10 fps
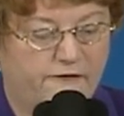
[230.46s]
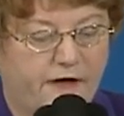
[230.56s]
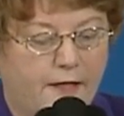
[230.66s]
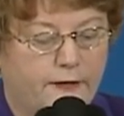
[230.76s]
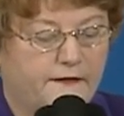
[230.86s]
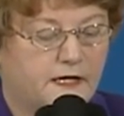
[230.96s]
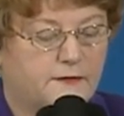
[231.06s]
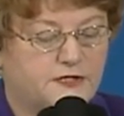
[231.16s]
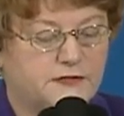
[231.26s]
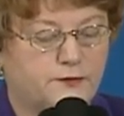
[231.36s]
Following the
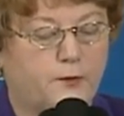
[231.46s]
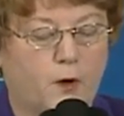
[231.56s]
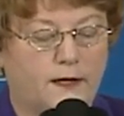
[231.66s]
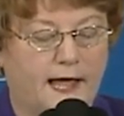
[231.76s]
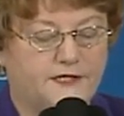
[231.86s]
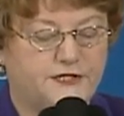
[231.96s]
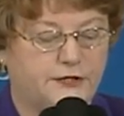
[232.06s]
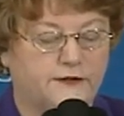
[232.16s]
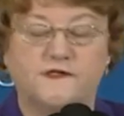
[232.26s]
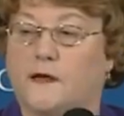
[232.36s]
commission's report last
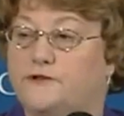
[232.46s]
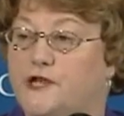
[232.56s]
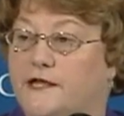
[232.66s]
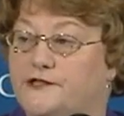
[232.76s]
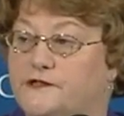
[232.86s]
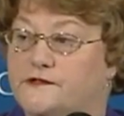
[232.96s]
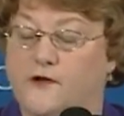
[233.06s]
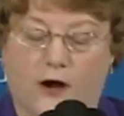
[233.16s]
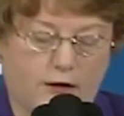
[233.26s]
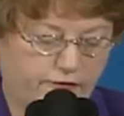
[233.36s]
year, some changes
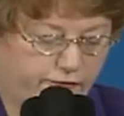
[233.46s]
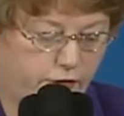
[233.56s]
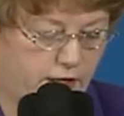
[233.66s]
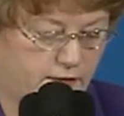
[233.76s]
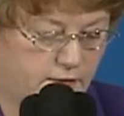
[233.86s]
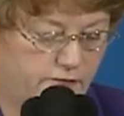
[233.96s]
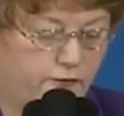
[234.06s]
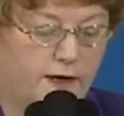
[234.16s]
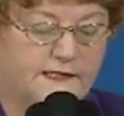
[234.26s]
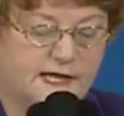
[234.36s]
are afoot.
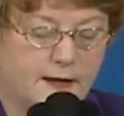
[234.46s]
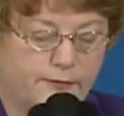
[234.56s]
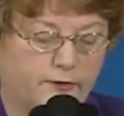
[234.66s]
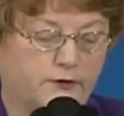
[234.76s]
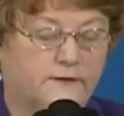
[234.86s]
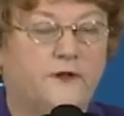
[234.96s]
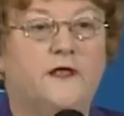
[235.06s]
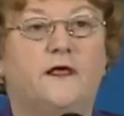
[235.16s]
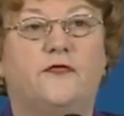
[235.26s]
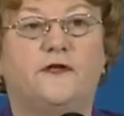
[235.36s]
For example,
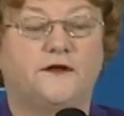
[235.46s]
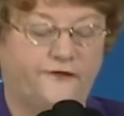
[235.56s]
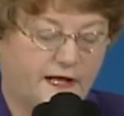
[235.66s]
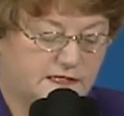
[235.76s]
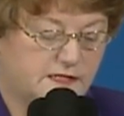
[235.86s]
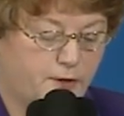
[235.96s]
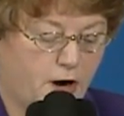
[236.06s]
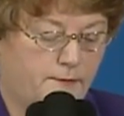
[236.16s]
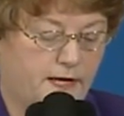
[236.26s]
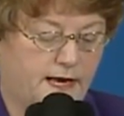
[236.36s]
the Defense
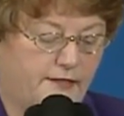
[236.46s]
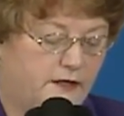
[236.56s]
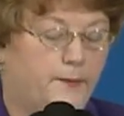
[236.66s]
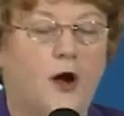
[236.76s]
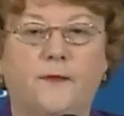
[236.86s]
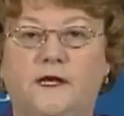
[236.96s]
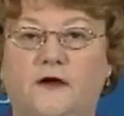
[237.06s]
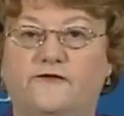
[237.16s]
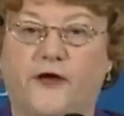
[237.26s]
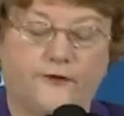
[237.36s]
Department and the
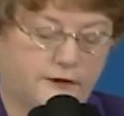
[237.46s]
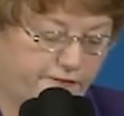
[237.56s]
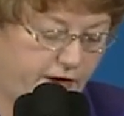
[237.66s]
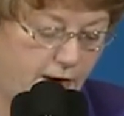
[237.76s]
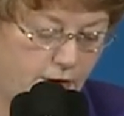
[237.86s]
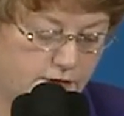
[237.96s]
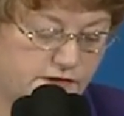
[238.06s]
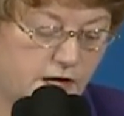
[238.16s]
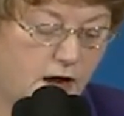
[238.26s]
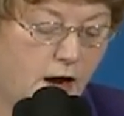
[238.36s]
Department of Veteran
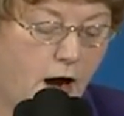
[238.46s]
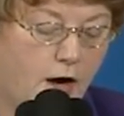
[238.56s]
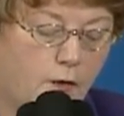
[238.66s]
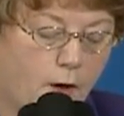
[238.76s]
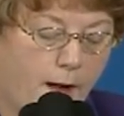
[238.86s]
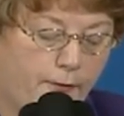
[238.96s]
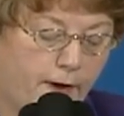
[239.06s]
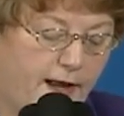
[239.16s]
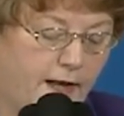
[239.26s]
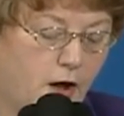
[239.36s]
Affairs are
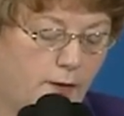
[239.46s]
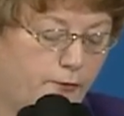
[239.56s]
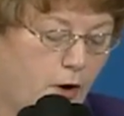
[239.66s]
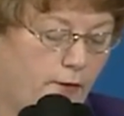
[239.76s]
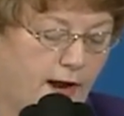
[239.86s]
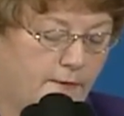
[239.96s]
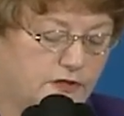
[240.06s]
cooperating on a program